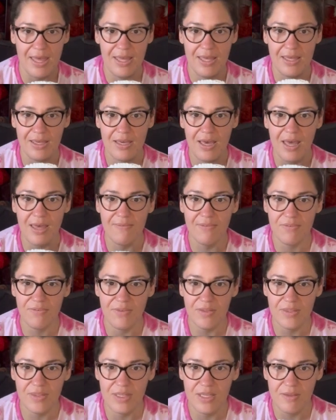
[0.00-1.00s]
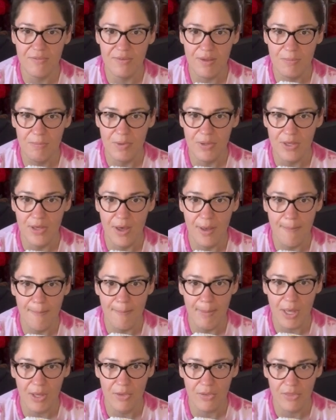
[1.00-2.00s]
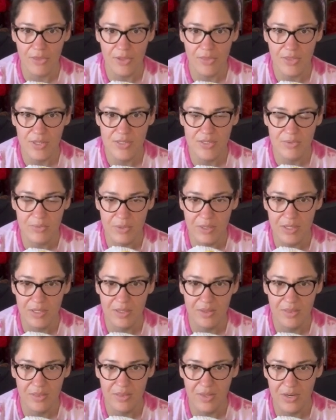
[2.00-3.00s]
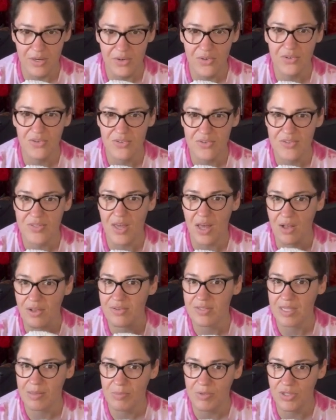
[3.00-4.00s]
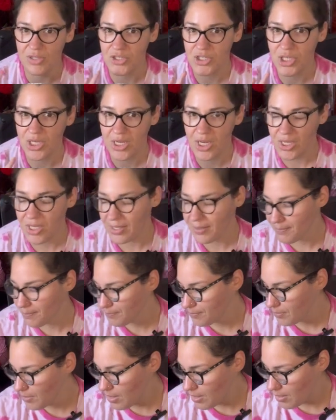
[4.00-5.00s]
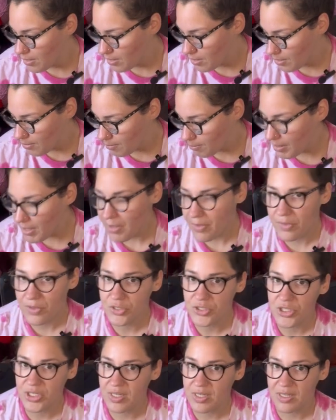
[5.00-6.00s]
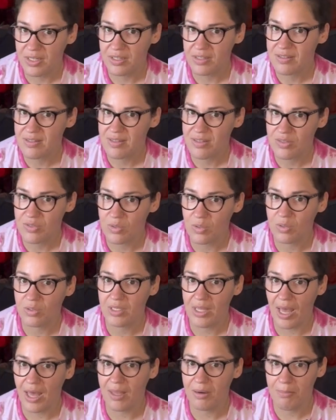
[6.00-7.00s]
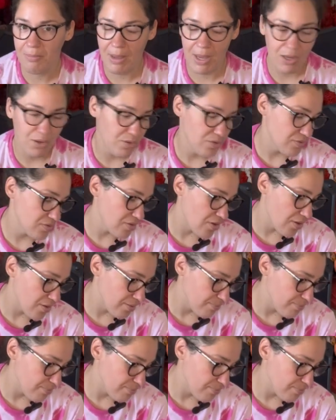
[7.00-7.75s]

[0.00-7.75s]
egg. I have a feeling if I put a mouth on this one that it'll sell. Same with the chicken nugget. My other chicken nuggets that sold had mouths on